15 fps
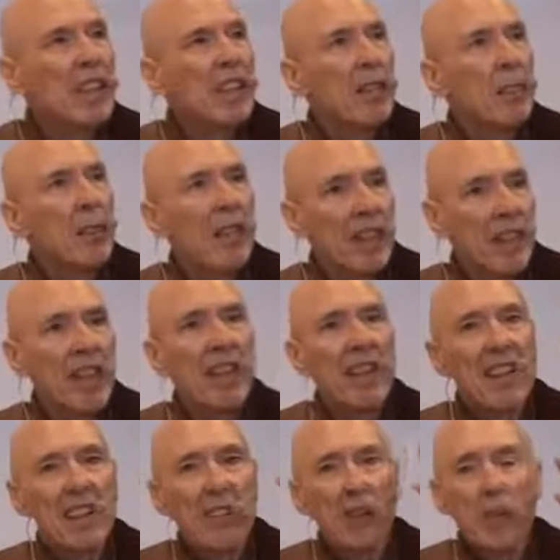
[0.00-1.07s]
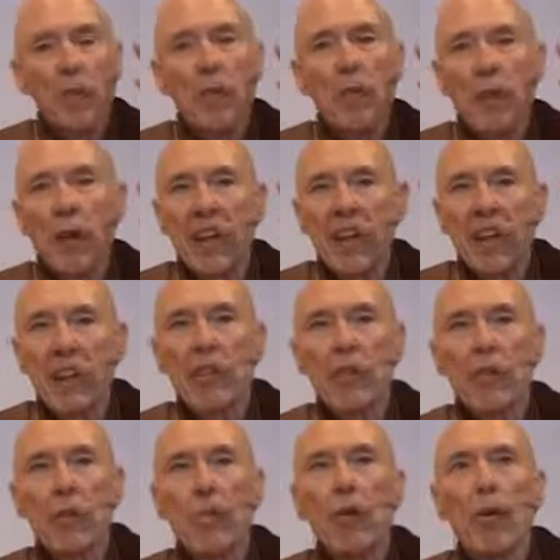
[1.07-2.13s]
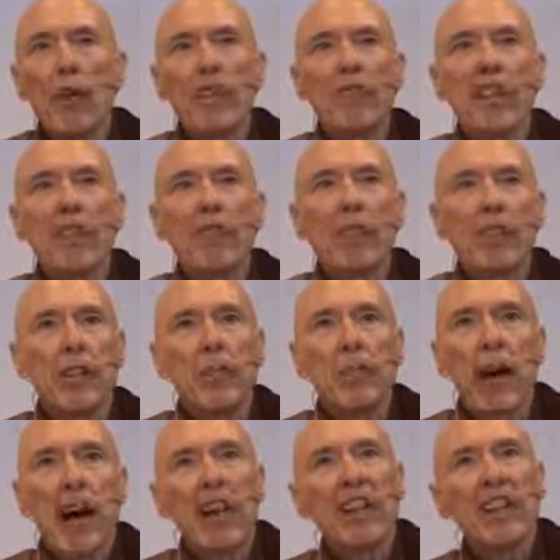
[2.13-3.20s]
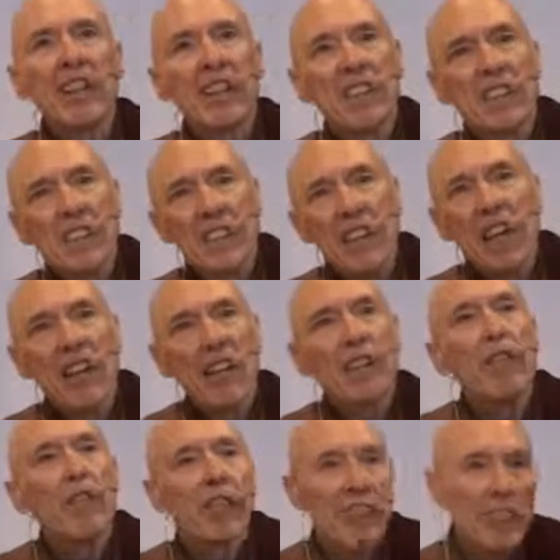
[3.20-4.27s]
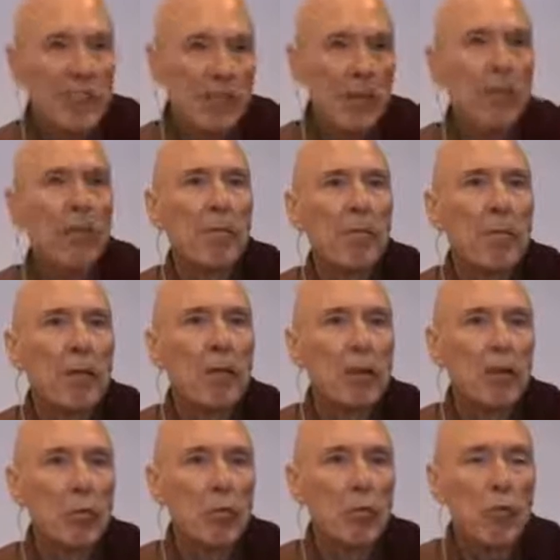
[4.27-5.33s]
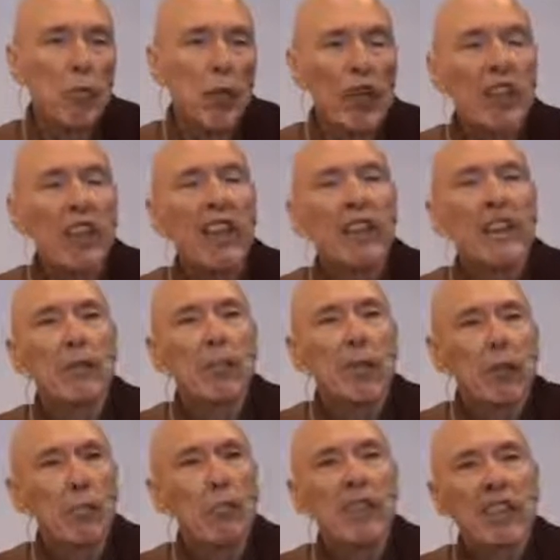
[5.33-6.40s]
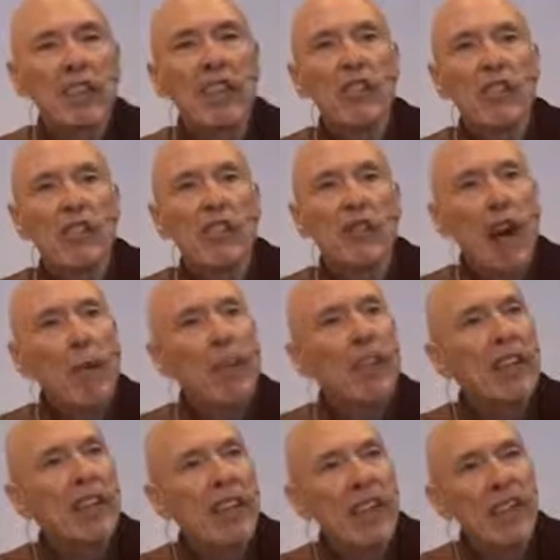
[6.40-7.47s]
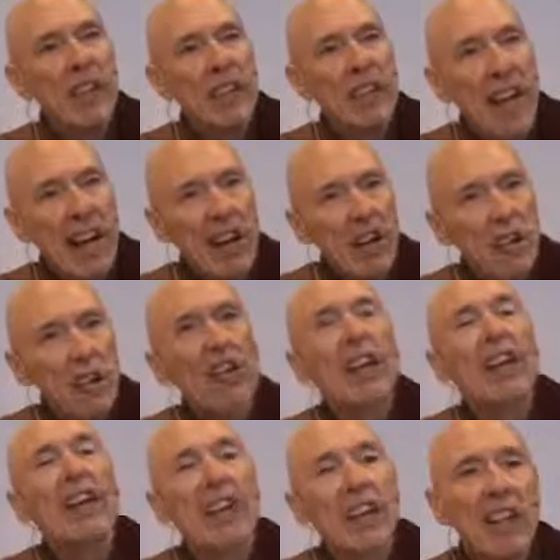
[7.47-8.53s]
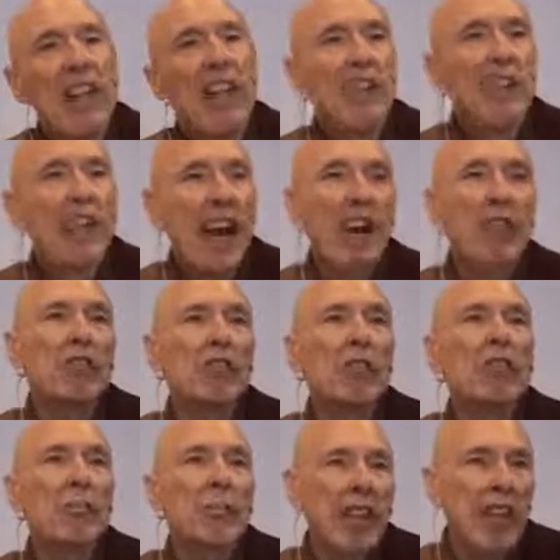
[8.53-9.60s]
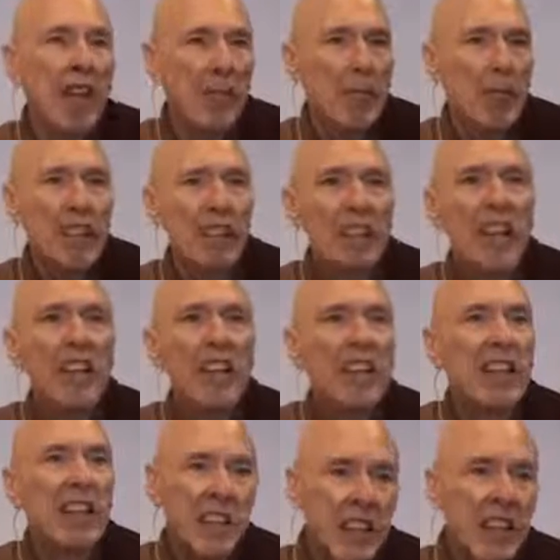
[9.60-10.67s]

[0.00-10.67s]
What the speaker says: But when he heard the report that Ratthapala, the son of this most wealthiest, most prestigious family in the town, had renounced to become an ascetic,